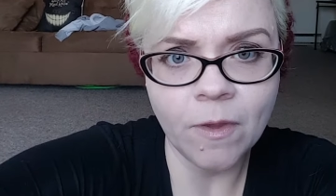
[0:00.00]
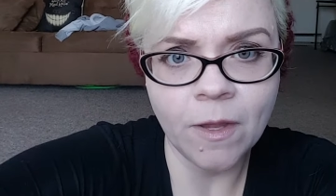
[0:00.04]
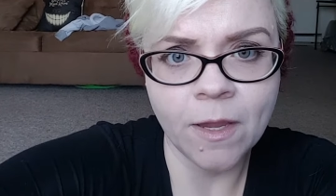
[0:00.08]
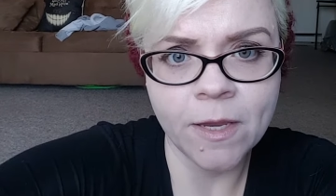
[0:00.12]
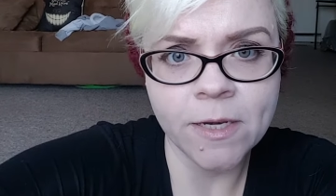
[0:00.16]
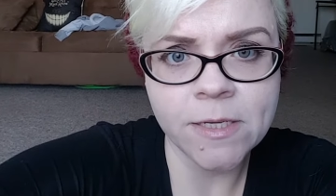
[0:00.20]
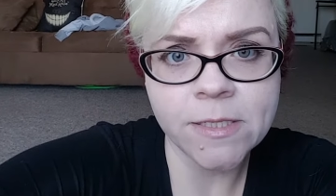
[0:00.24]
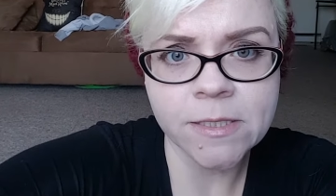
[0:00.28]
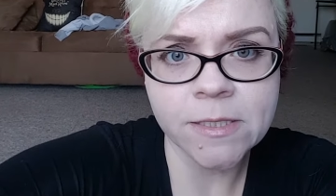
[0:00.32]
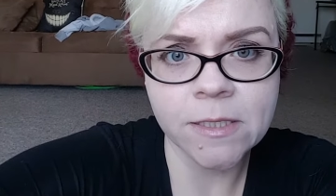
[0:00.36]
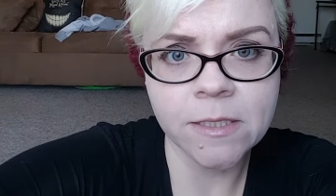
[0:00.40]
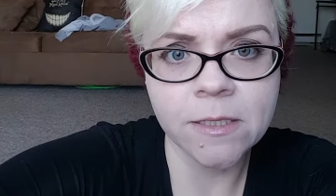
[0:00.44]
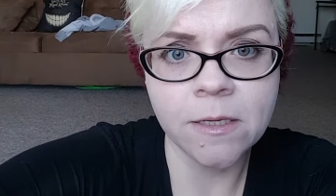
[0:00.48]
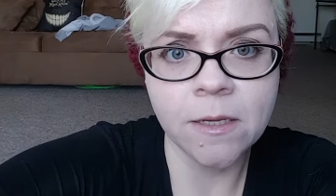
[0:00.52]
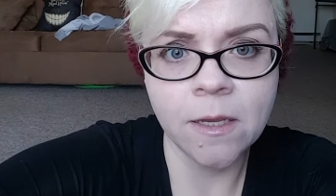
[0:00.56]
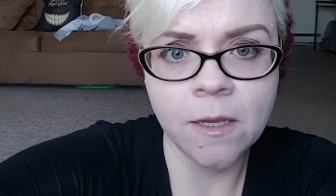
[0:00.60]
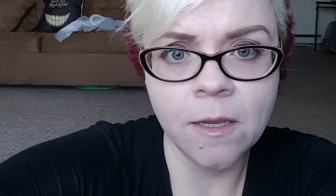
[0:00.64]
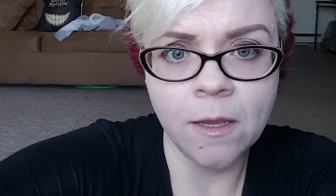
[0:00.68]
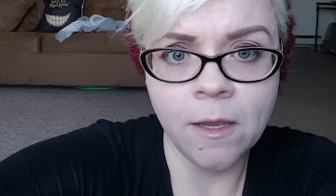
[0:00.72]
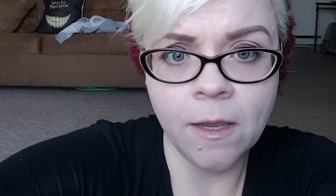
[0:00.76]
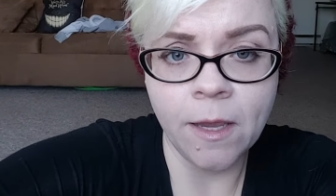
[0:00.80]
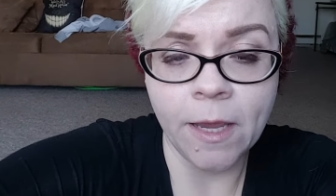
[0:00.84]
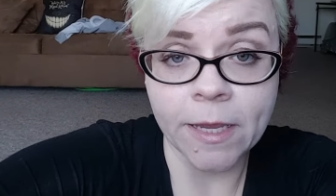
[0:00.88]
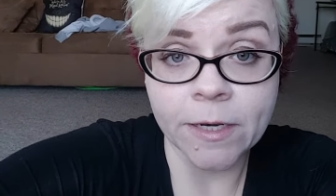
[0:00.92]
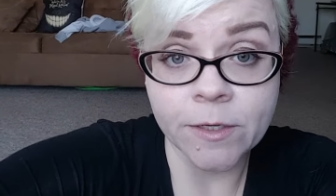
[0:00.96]
I did
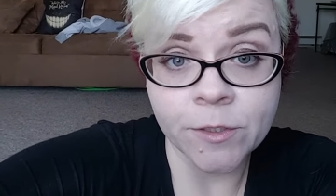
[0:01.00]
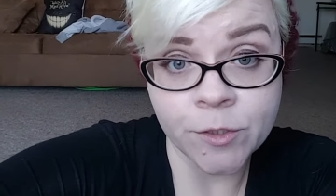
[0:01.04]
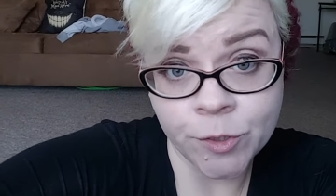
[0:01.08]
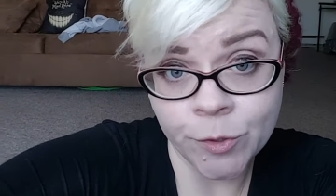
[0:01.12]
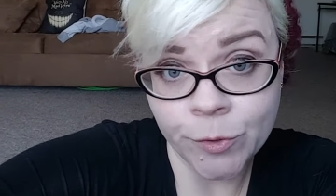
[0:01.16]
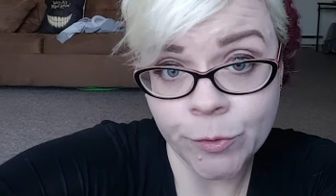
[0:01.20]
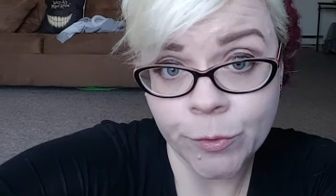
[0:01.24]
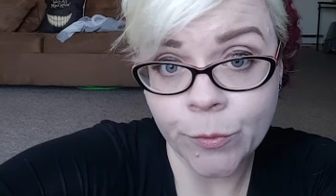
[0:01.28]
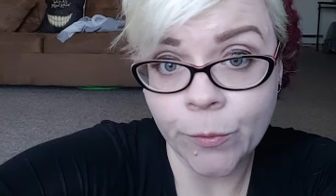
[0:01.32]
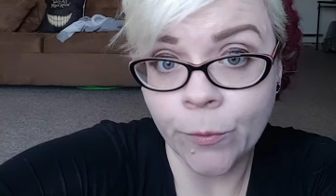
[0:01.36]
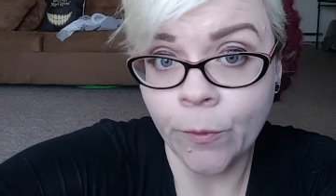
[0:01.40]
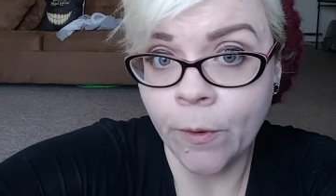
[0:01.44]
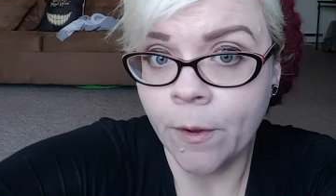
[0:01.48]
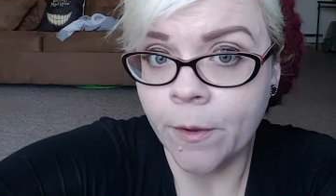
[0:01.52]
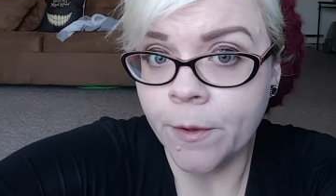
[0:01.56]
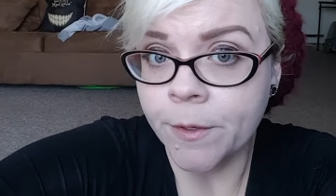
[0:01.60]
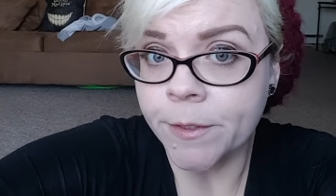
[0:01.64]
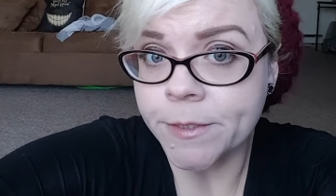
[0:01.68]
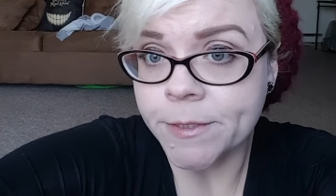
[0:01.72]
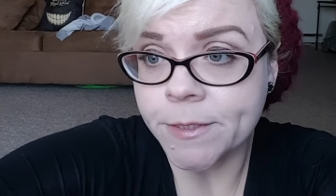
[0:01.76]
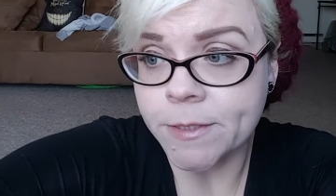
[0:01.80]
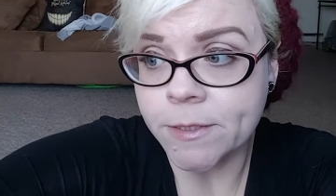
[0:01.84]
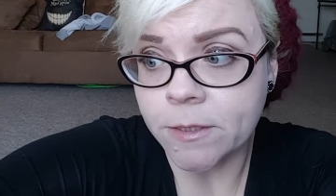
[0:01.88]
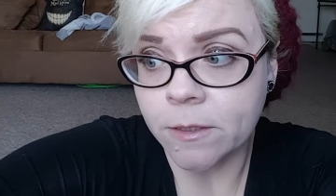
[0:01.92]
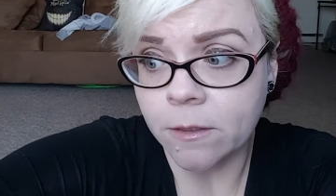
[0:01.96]
and do
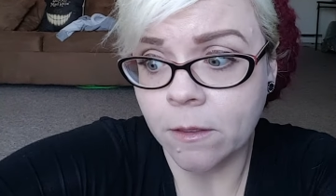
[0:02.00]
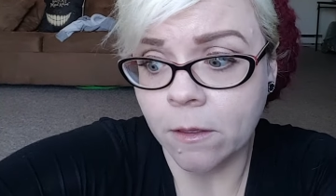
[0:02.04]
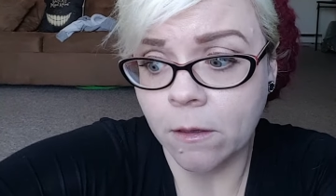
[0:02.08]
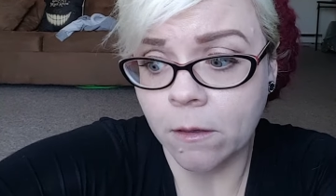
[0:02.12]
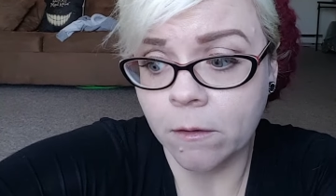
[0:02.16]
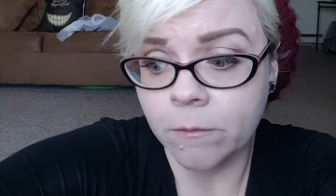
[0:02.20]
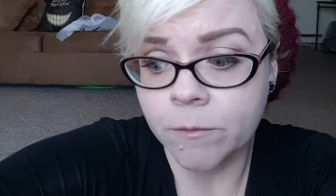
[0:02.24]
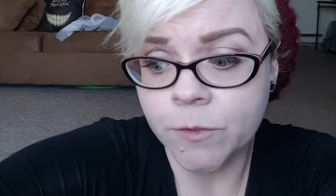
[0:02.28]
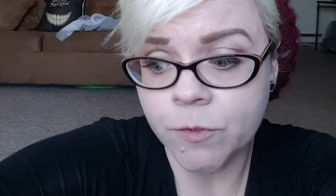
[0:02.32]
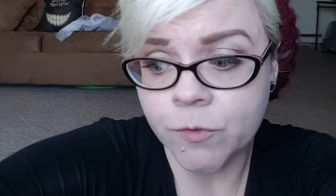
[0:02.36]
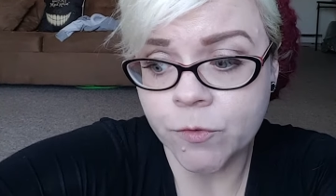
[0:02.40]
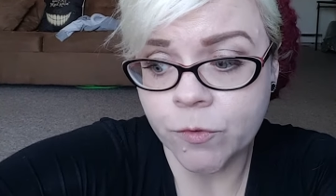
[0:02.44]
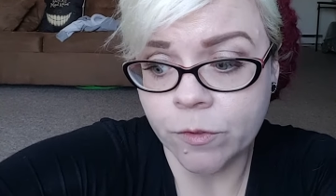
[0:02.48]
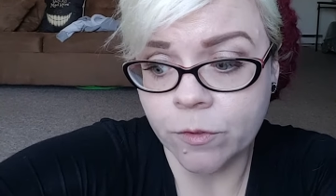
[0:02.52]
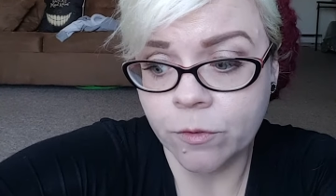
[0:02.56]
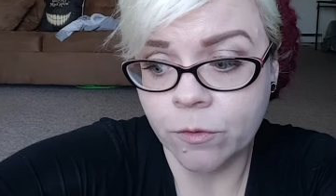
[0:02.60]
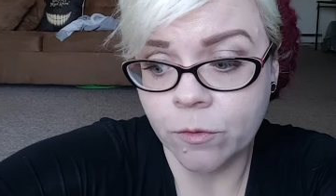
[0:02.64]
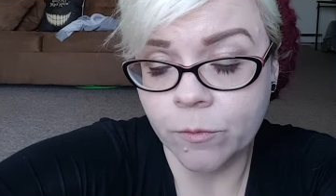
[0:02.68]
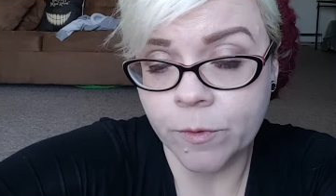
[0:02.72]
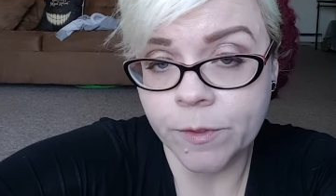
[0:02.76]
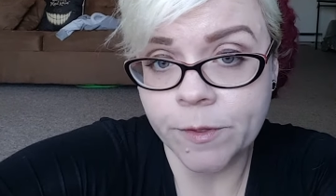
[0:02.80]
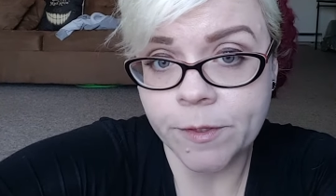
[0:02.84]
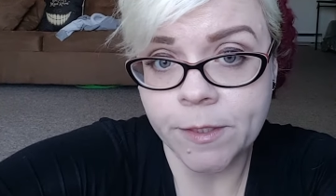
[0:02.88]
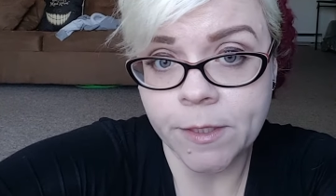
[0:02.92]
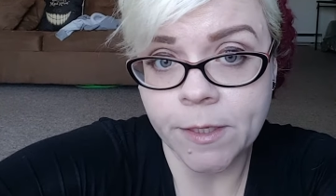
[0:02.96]
still
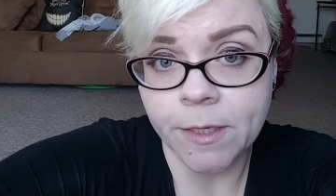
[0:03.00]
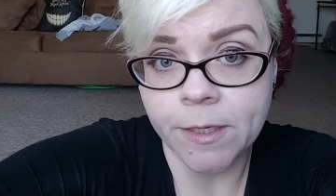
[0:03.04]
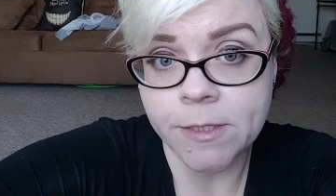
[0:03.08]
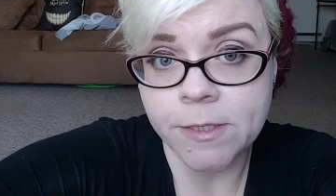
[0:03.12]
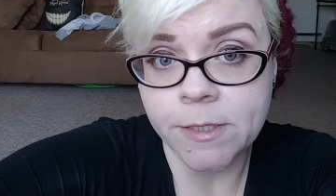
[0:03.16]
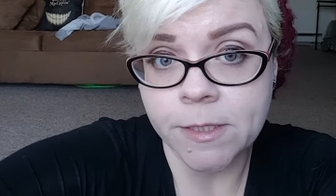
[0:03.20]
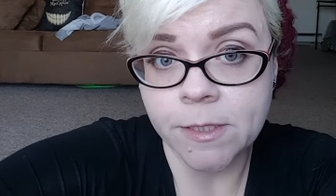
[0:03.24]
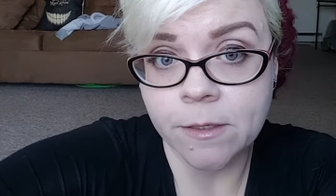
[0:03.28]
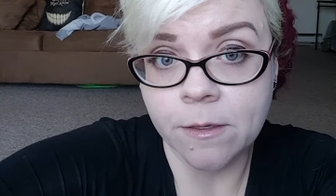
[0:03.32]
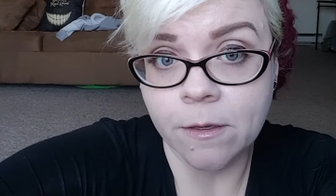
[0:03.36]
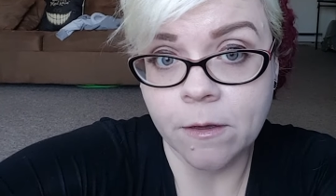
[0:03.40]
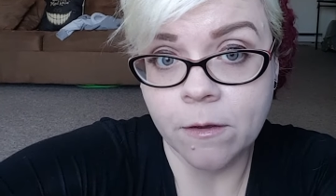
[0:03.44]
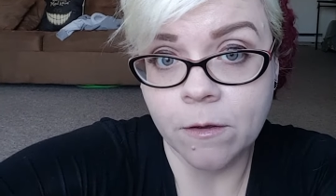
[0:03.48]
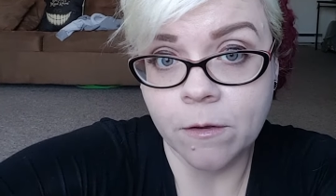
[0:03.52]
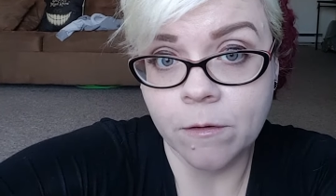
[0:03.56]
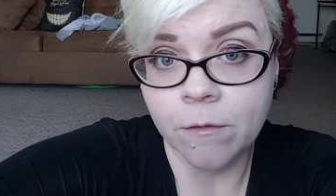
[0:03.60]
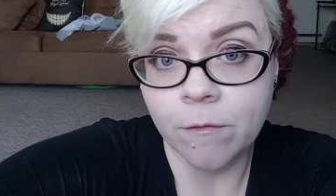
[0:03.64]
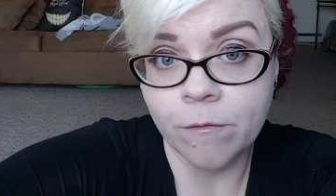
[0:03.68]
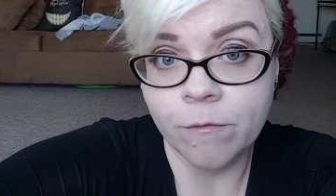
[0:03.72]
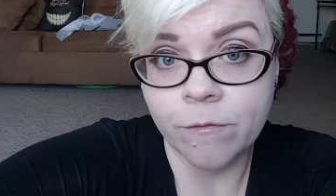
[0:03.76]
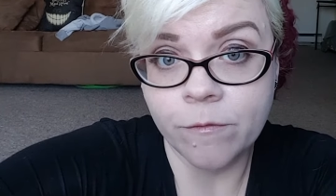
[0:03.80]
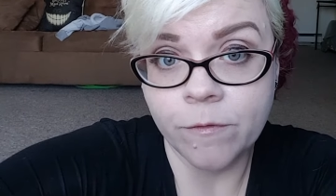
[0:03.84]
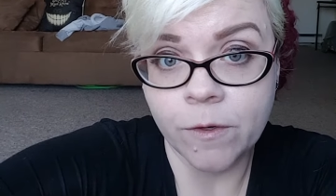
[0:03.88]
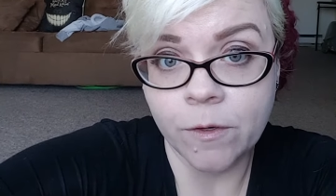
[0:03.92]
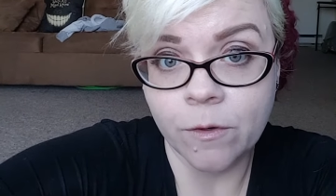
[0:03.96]
struggle with the idea
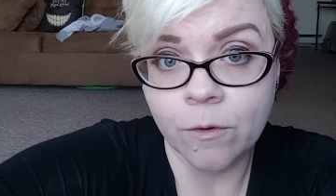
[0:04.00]
of,